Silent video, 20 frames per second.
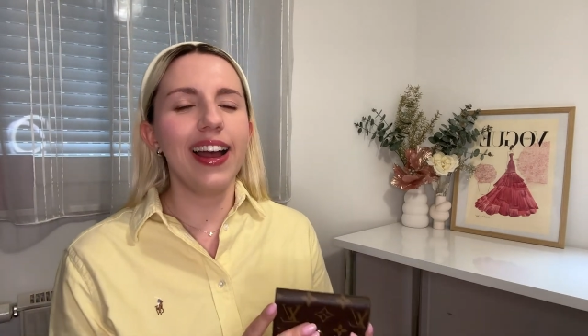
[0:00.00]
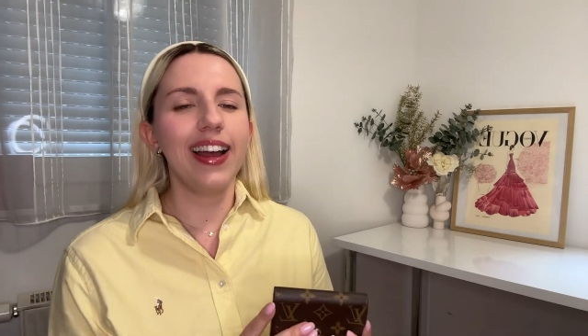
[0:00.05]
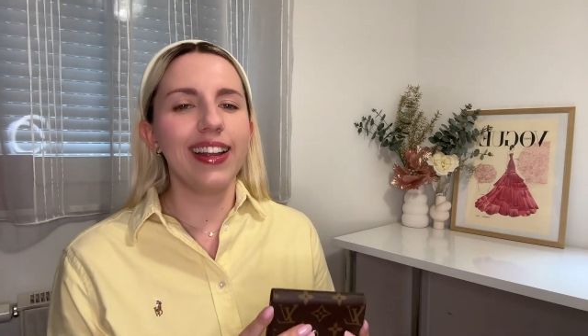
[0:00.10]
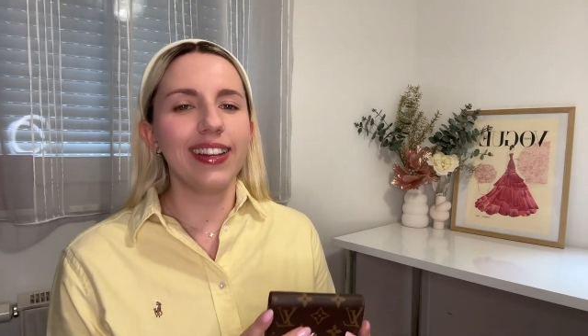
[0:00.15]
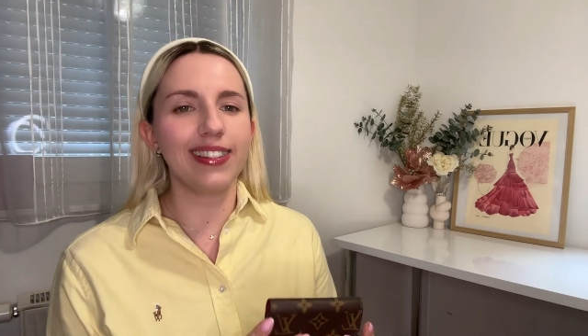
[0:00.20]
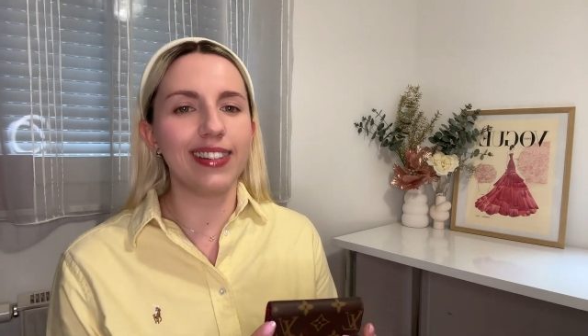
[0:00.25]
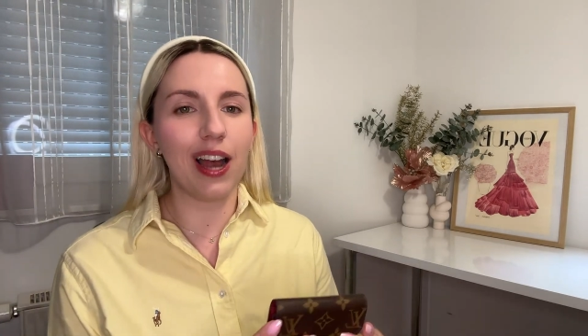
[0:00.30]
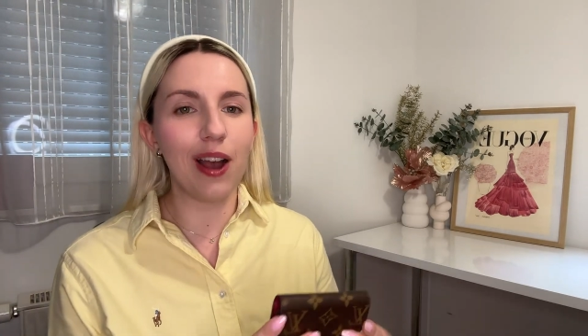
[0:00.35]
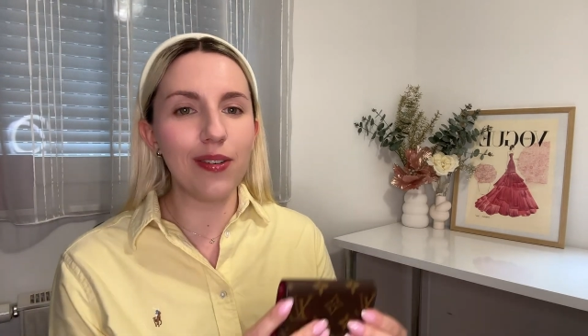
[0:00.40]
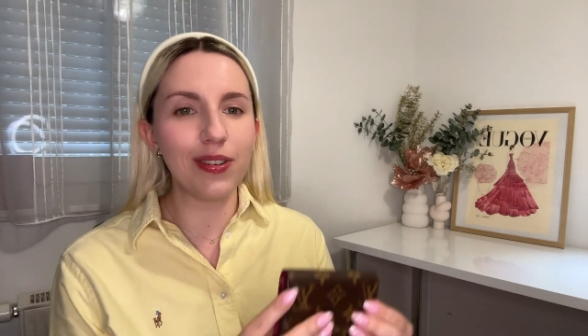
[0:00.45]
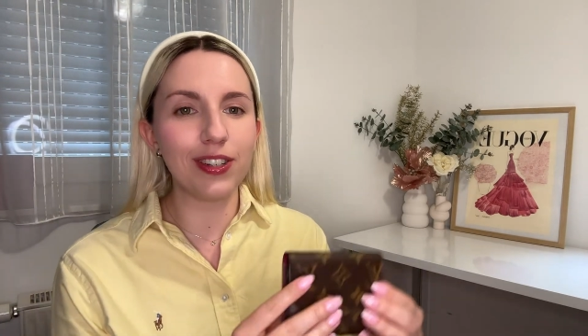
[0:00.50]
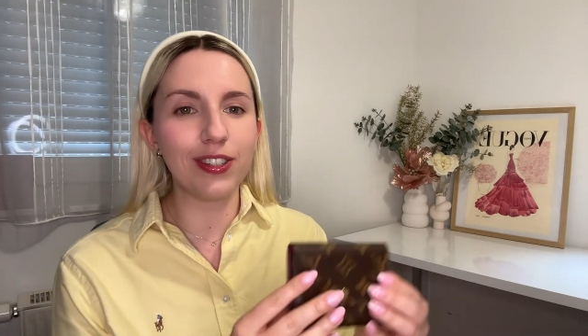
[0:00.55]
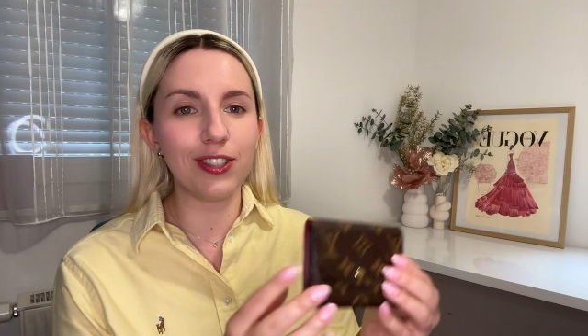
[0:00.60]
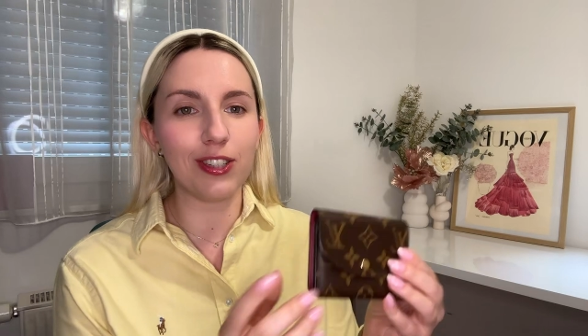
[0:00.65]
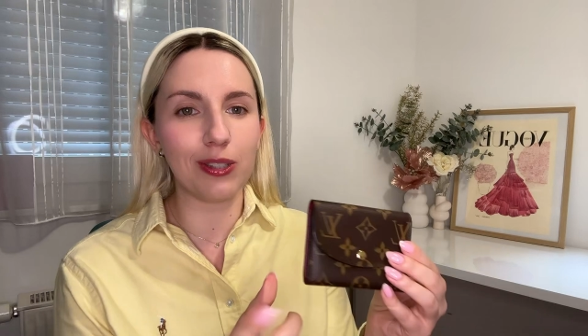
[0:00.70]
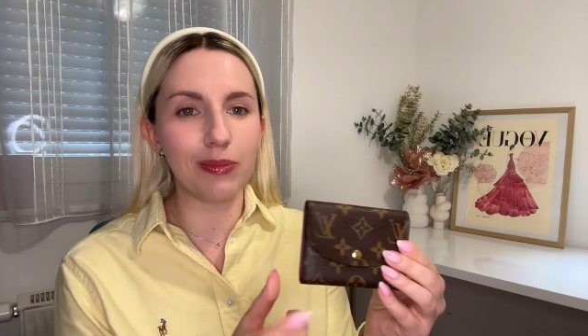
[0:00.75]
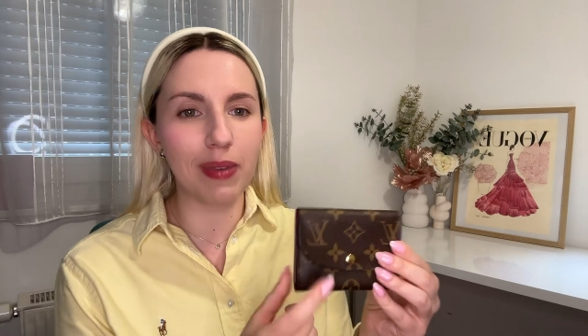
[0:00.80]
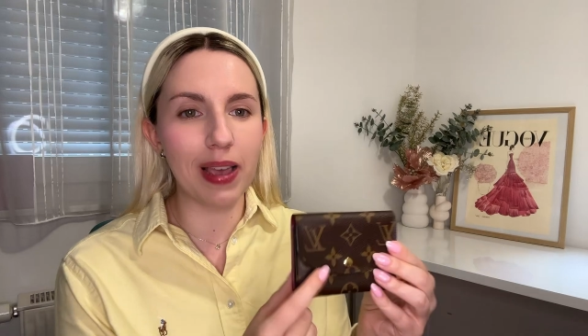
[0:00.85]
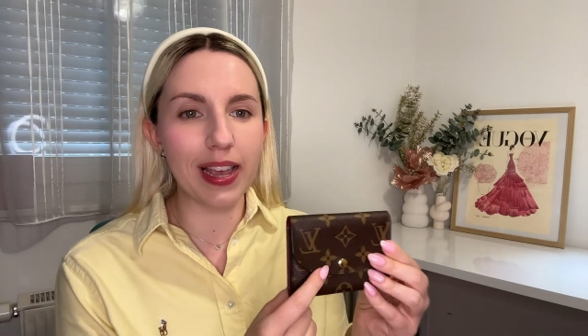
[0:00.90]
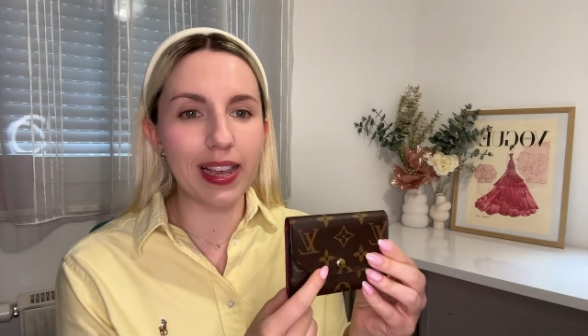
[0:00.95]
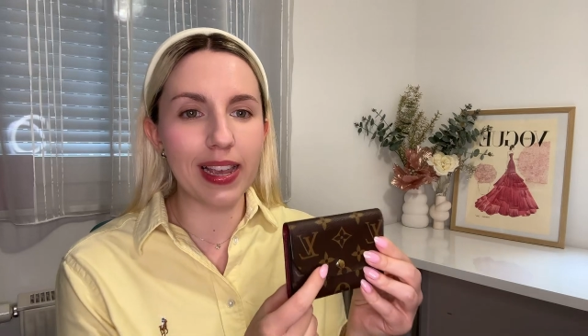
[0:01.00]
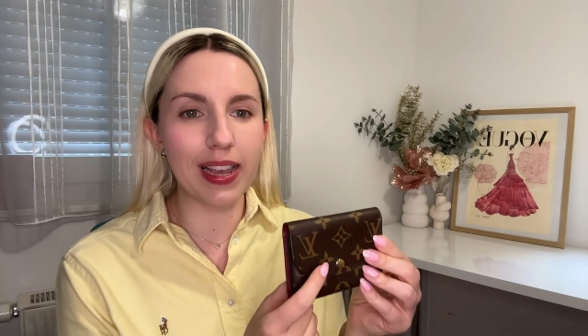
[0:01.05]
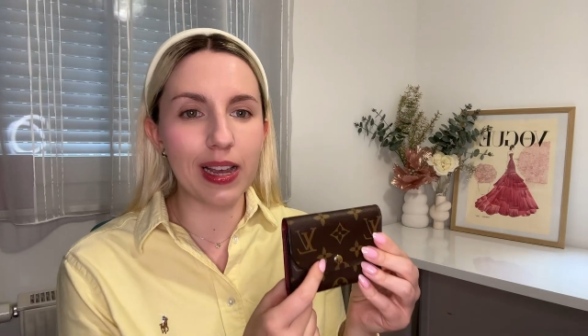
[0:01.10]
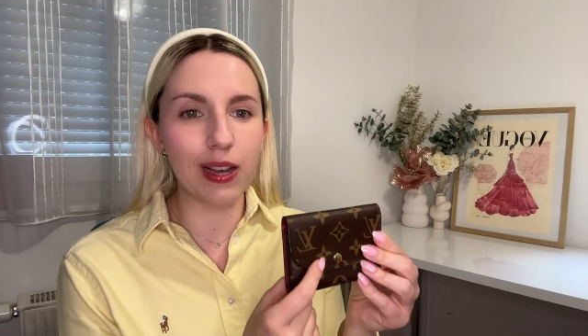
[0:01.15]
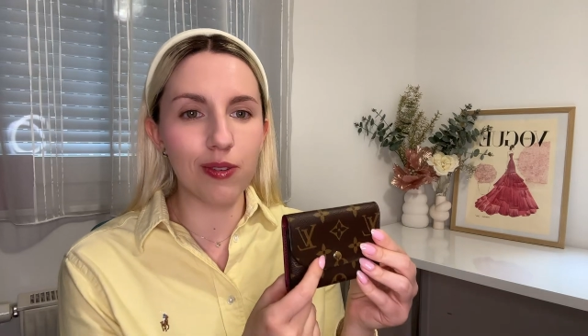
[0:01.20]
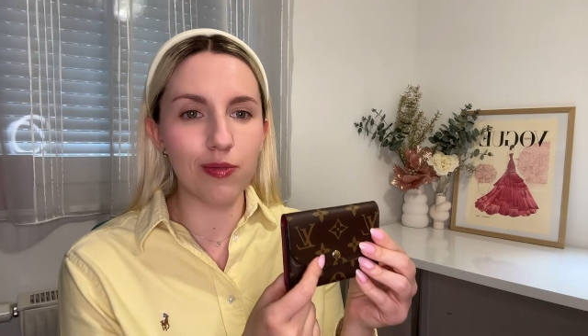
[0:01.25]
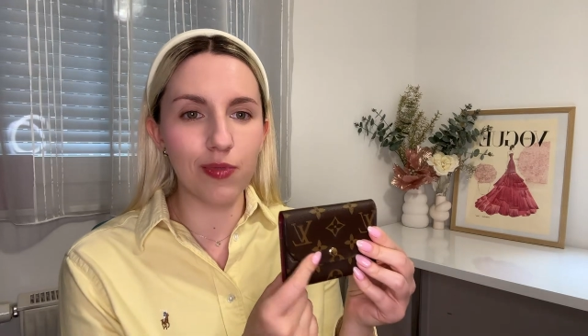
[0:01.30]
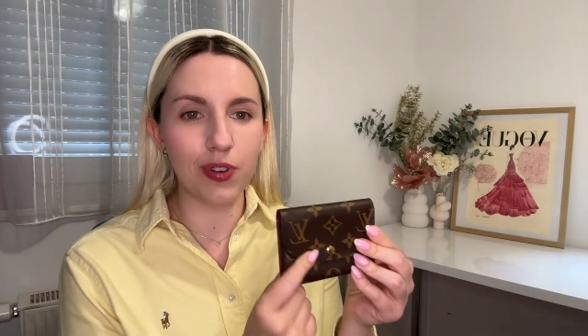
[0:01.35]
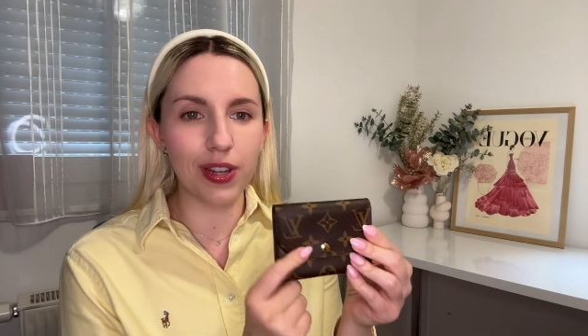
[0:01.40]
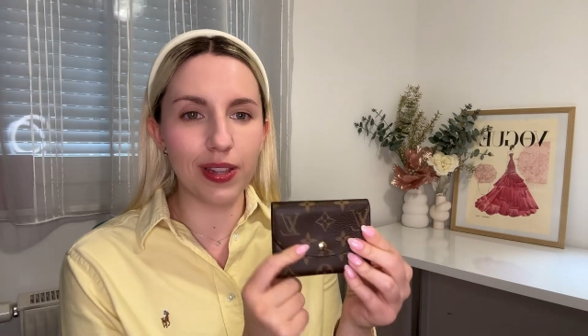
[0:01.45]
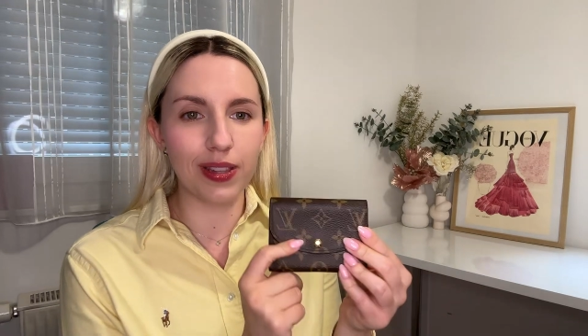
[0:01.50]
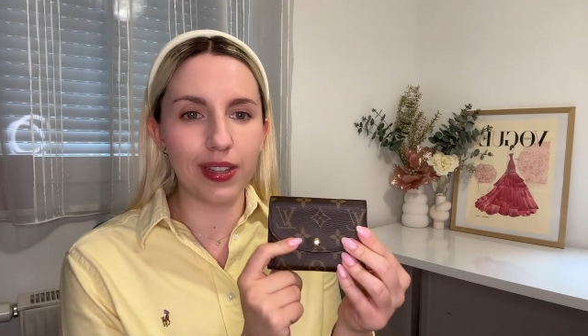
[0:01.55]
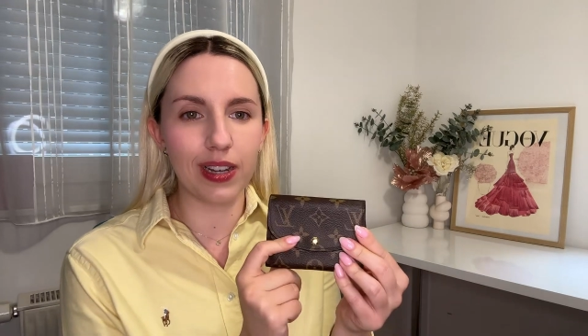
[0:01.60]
now we're just making it with